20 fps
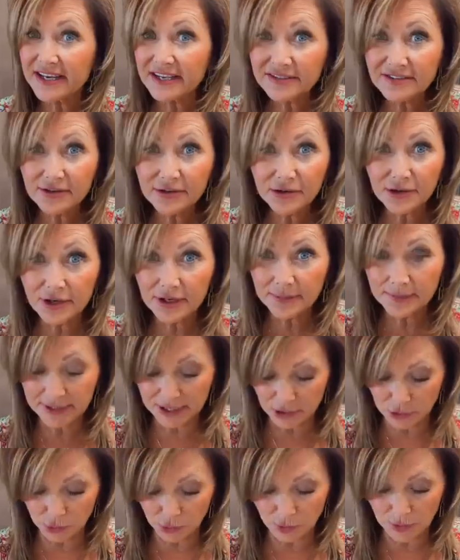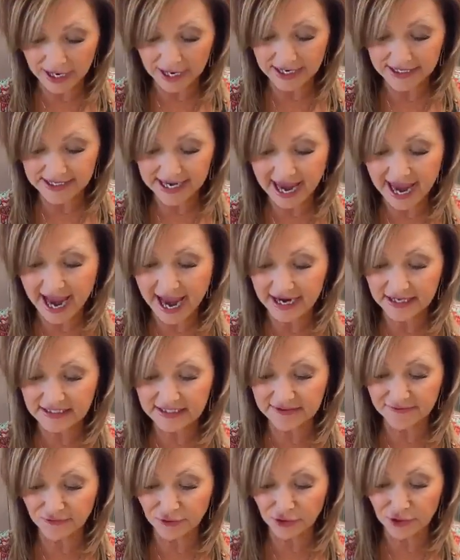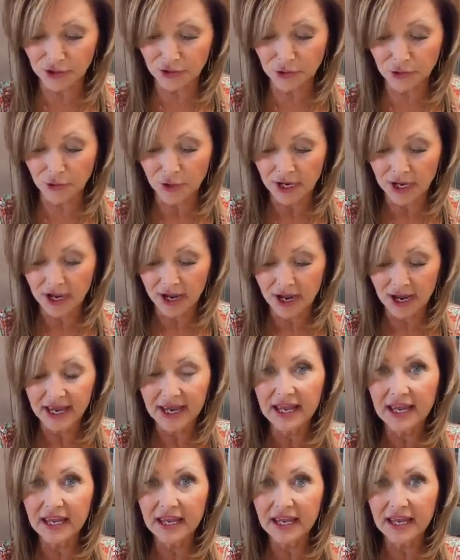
These are going to be great hacks for you